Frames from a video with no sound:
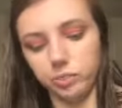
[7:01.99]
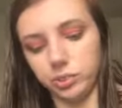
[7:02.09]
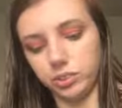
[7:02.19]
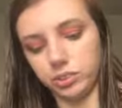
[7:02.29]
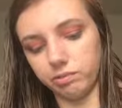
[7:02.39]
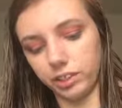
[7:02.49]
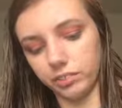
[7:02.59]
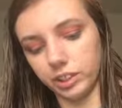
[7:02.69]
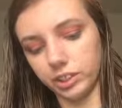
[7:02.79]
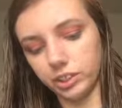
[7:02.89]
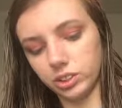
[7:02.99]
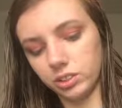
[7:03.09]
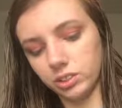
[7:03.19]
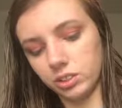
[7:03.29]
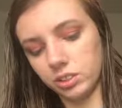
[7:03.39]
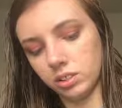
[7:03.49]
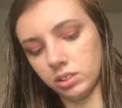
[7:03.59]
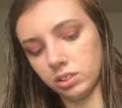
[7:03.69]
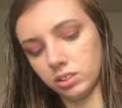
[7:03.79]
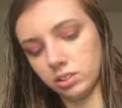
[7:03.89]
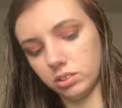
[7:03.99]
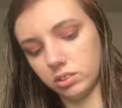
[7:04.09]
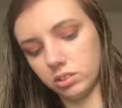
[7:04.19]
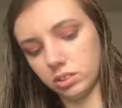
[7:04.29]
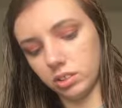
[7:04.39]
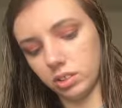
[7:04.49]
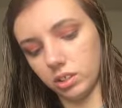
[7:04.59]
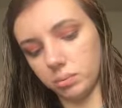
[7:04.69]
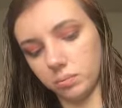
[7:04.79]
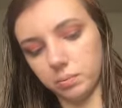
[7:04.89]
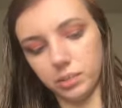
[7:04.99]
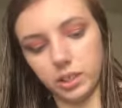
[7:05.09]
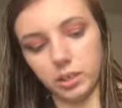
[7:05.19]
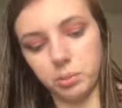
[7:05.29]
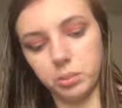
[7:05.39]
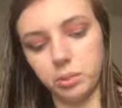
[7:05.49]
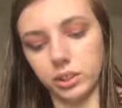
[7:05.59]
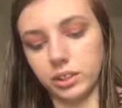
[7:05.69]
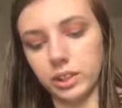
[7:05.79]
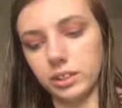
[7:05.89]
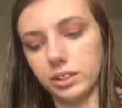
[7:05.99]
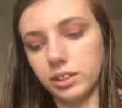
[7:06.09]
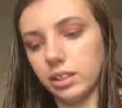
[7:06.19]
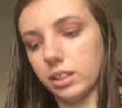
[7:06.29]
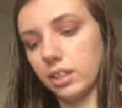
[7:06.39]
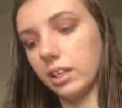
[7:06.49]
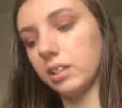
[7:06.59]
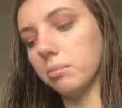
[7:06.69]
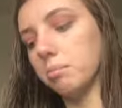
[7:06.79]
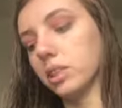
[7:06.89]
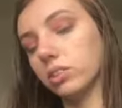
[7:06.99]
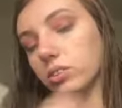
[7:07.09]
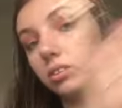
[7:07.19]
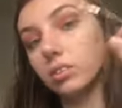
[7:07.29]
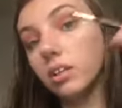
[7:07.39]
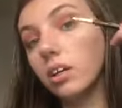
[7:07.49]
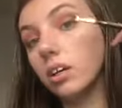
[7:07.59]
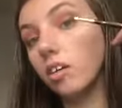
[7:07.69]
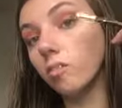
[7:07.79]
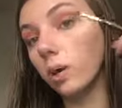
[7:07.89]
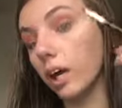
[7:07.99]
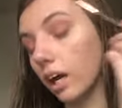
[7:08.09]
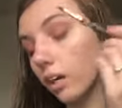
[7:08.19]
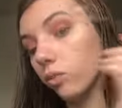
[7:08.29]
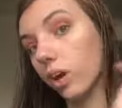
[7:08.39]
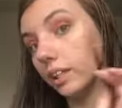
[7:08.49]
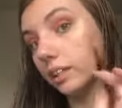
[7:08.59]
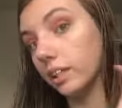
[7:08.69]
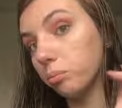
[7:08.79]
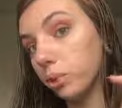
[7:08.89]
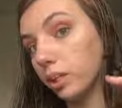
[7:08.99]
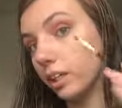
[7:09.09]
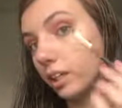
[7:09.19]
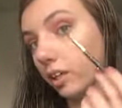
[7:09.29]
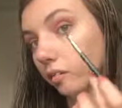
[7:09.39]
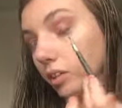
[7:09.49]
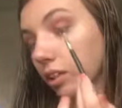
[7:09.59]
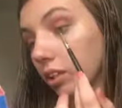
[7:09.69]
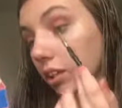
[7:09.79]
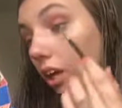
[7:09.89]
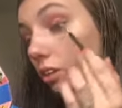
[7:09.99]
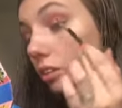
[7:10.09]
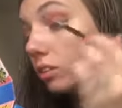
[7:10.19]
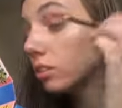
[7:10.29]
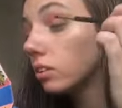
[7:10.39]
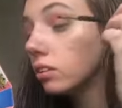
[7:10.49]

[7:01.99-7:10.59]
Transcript: I've been using foundation. And I'm going to put that in the middle of my eye where I didn't put any of the color.